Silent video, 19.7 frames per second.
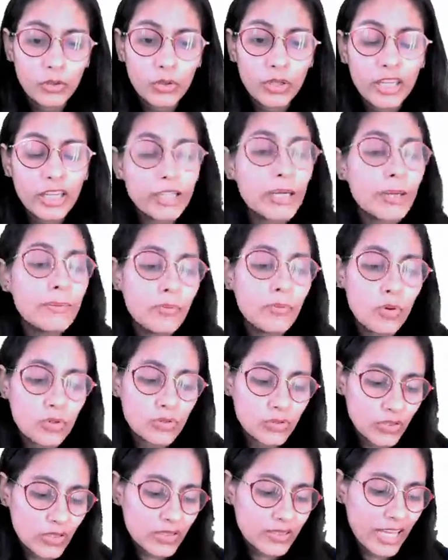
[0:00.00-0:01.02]
gear up
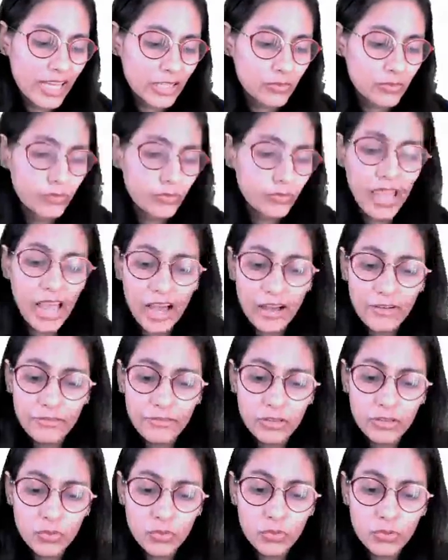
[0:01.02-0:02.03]
courses that we have,
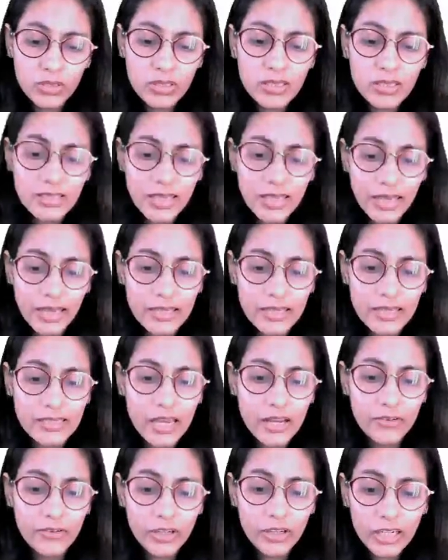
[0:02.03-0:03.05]
students, and
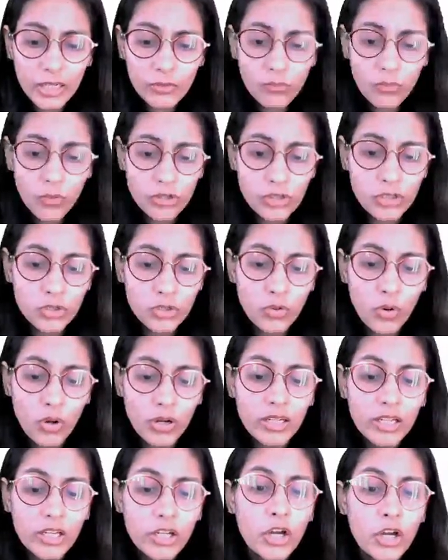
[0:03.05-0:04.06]
I really want you
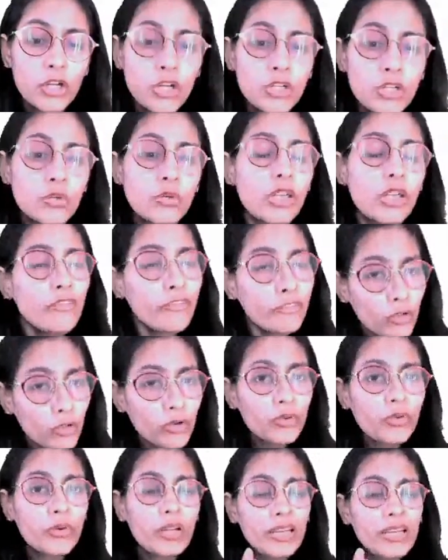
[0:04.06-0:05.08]
all to, if
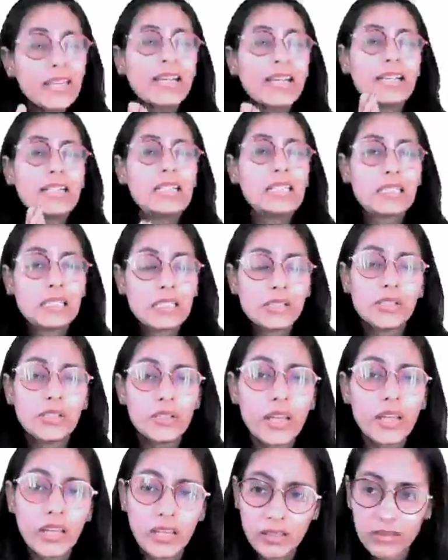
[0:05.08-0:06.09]
you're really
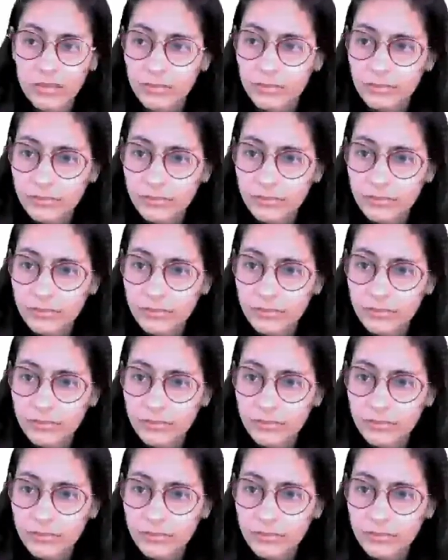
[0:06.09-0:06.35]
considering